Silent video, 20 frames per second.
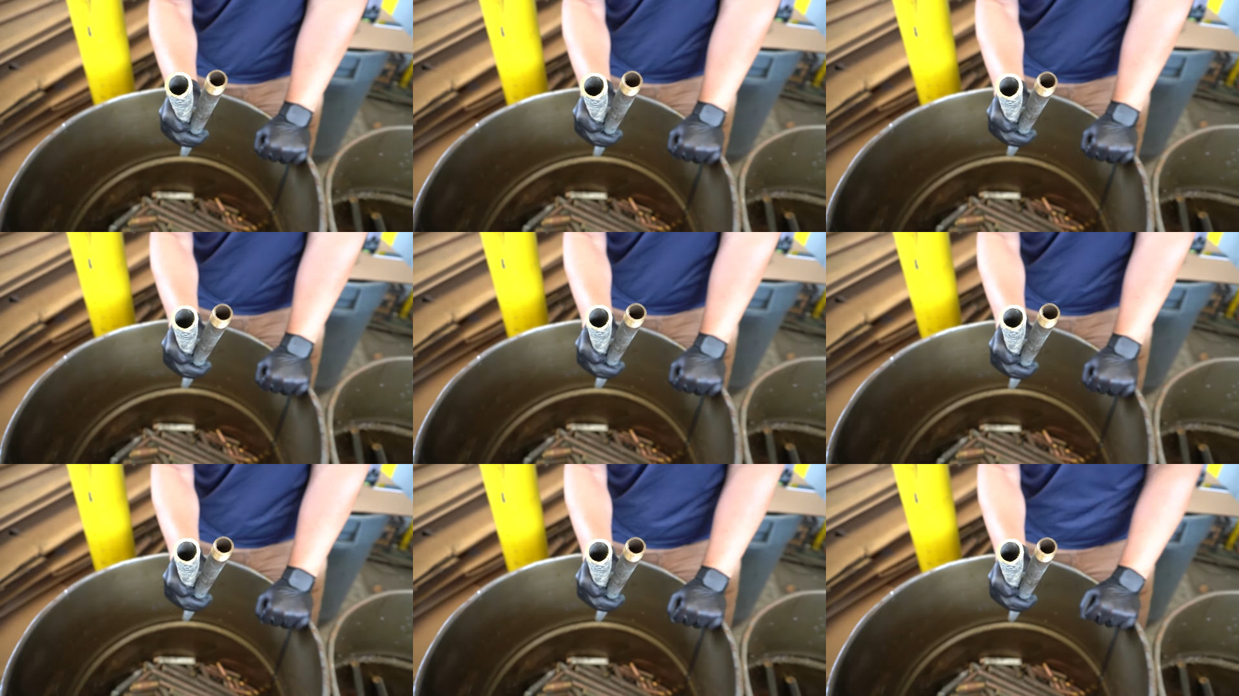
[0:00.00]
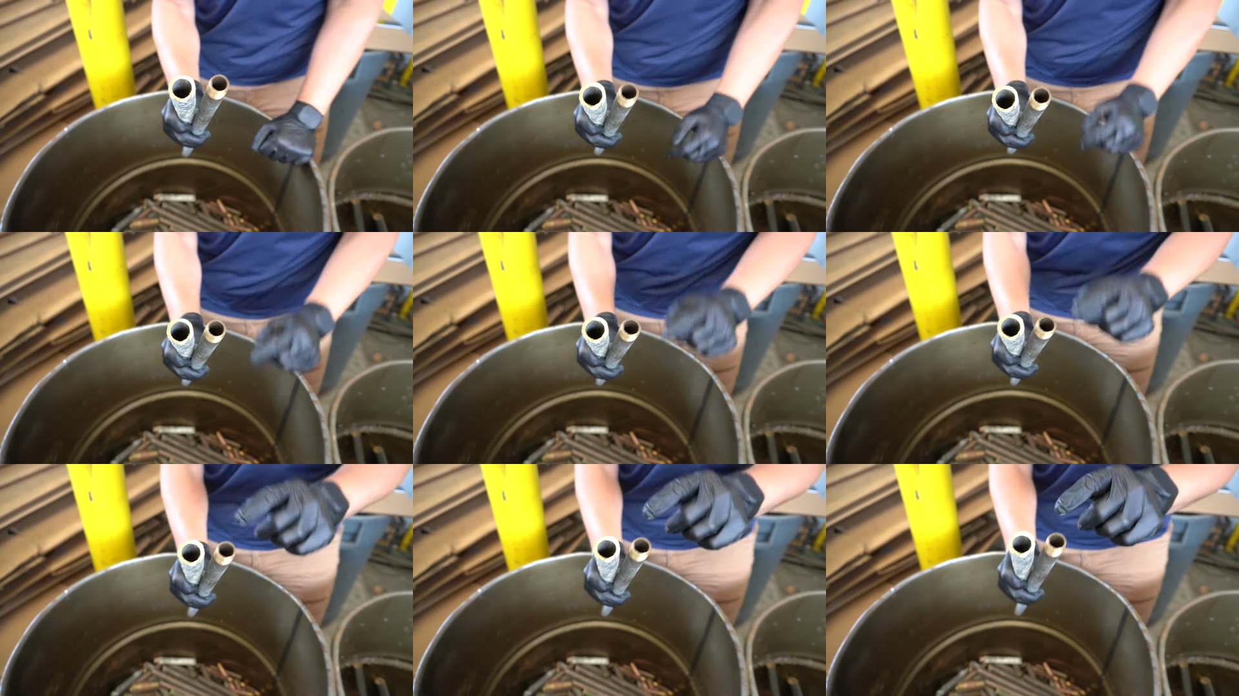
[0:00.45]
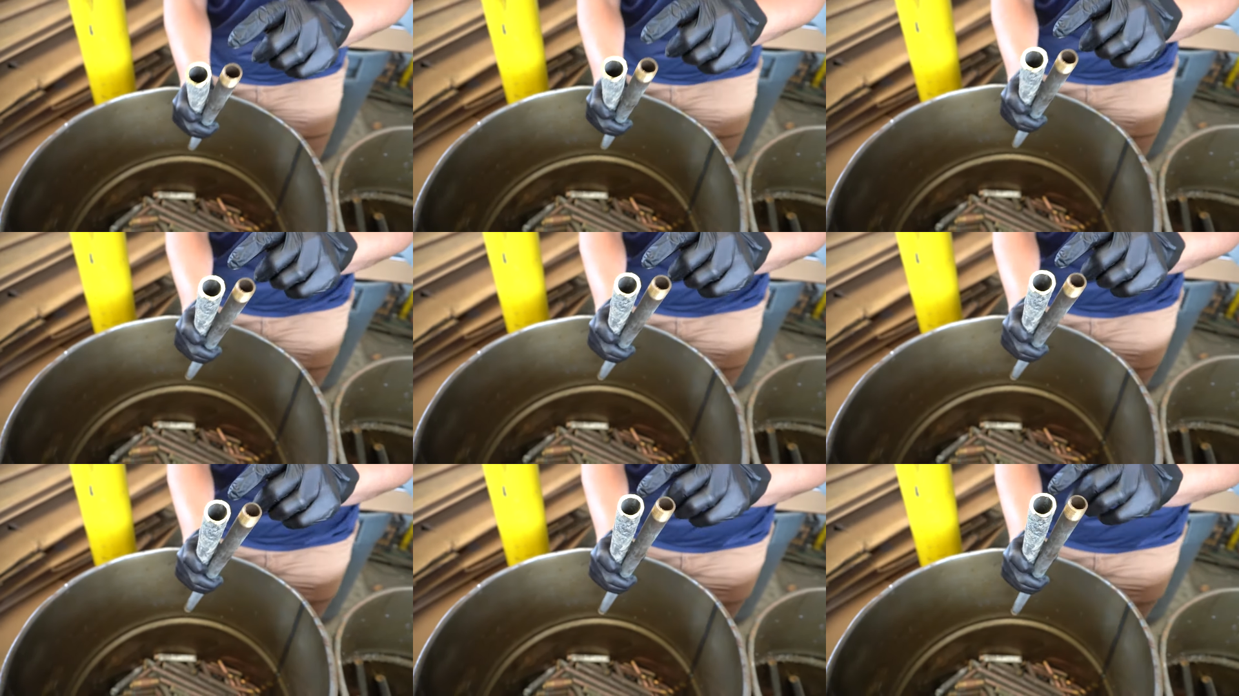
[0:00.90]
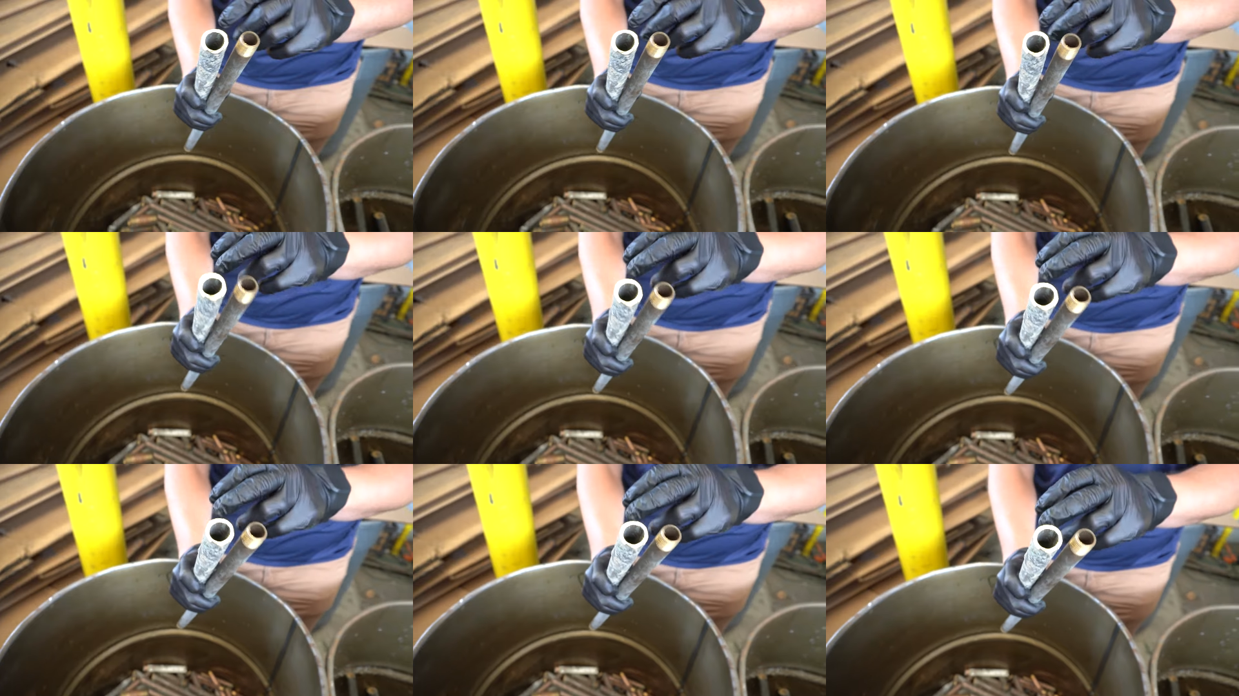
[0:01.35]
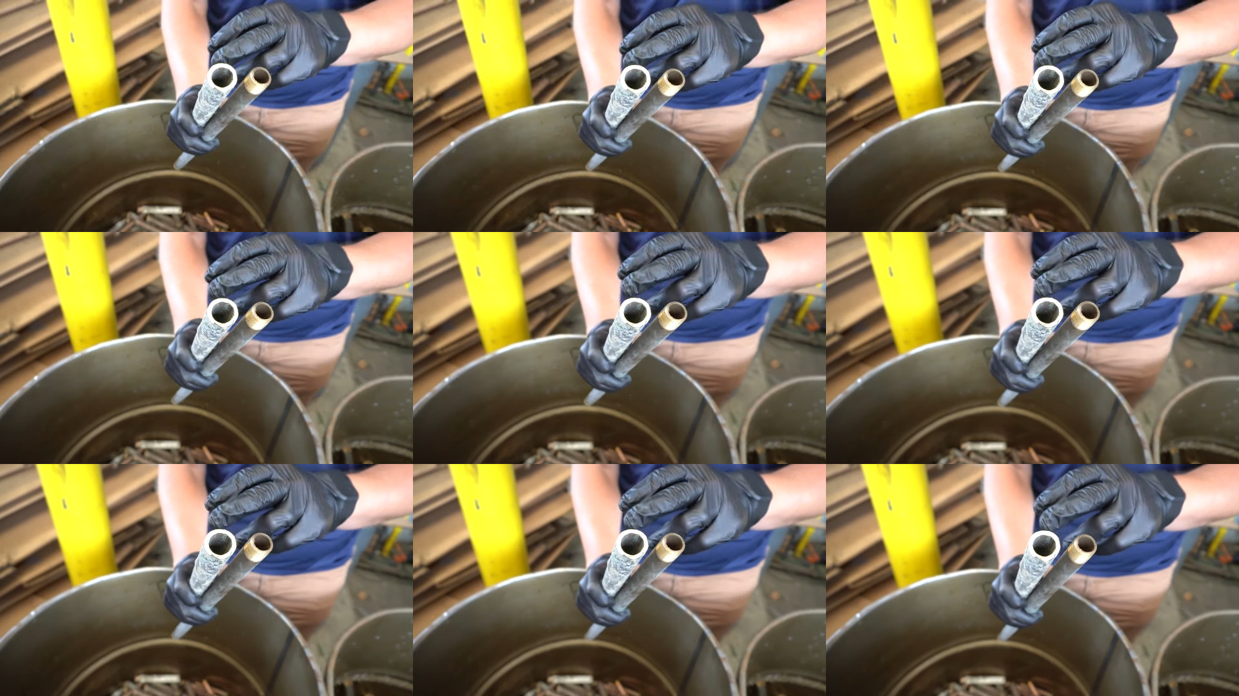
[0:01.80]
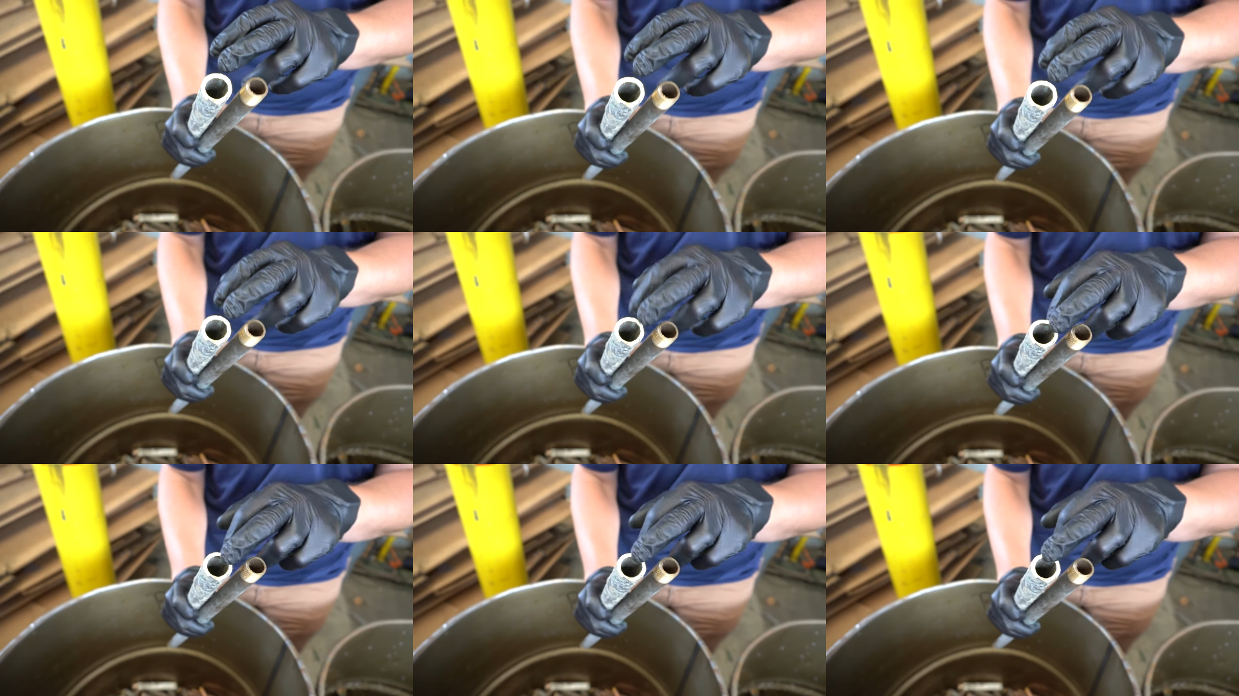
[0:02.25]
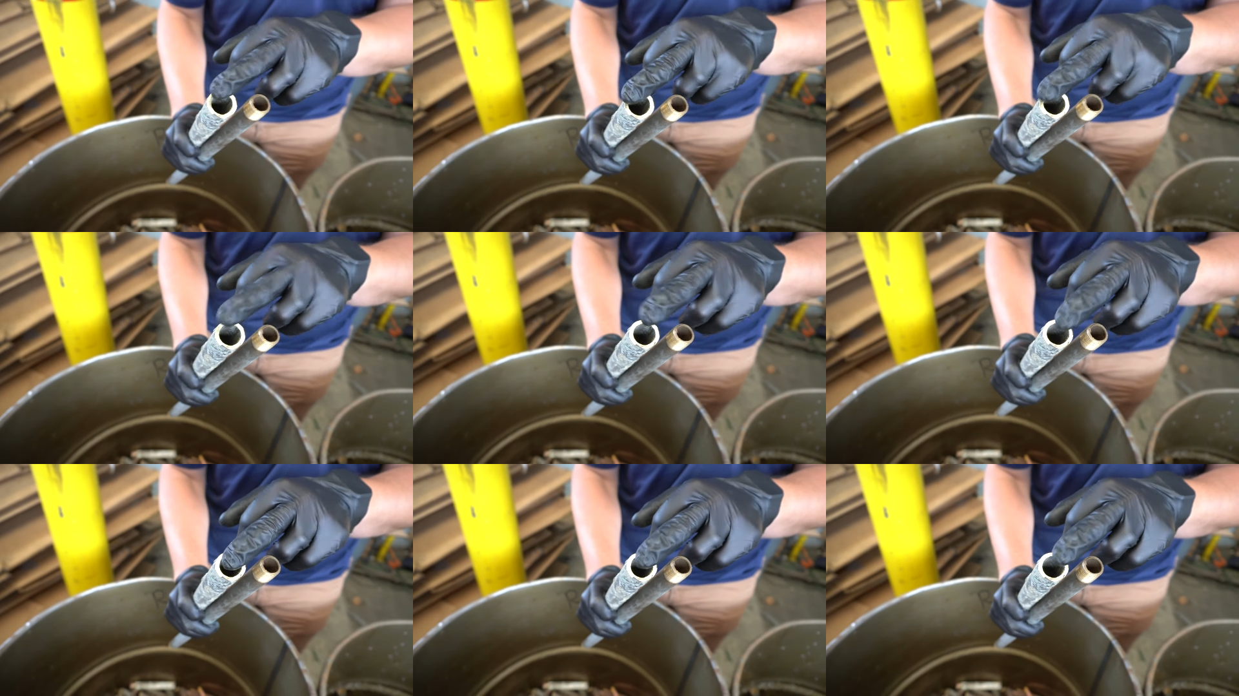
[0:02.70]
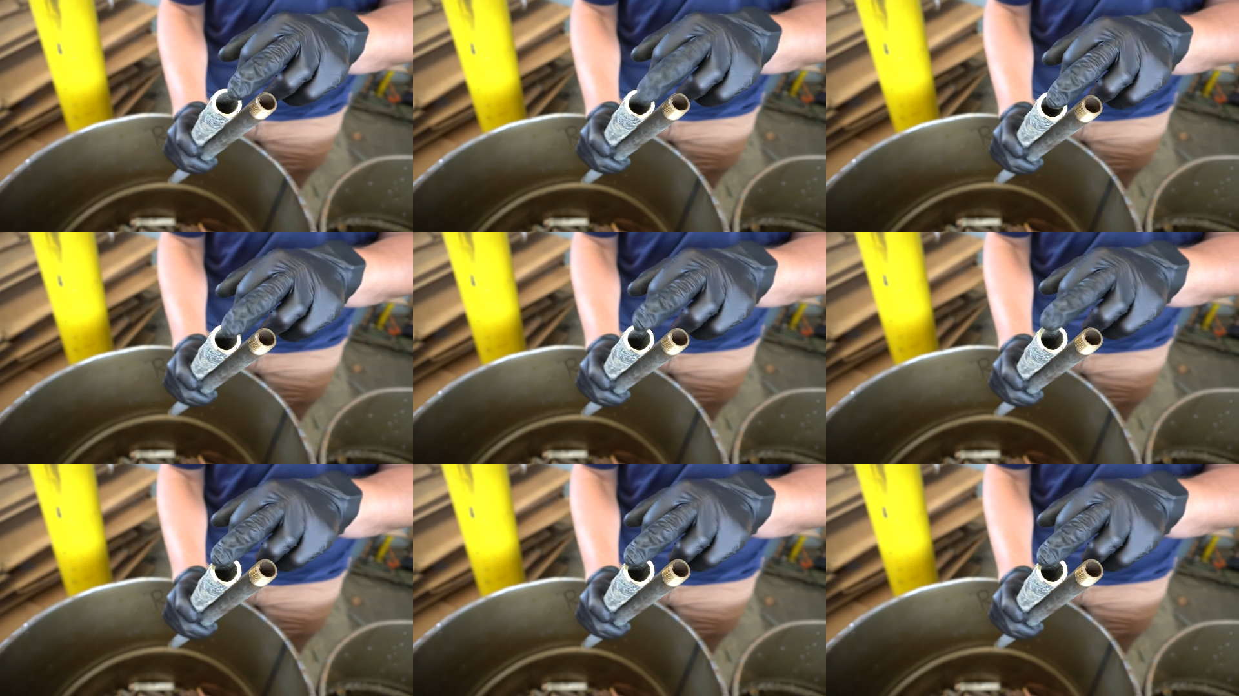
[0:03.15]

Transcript: (no speaker visible)